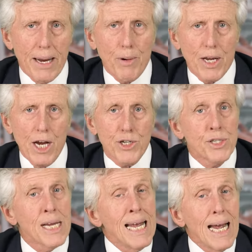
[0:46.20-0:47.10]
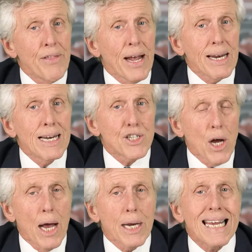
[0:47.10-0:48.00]
applications, and they can
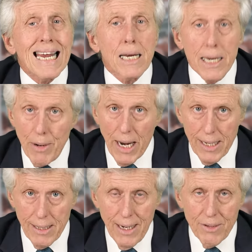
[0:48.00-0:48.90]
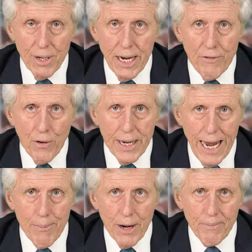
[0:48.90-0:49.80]
entirely eliminate the need for a
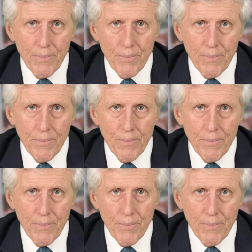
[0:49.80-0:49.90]
cabinet.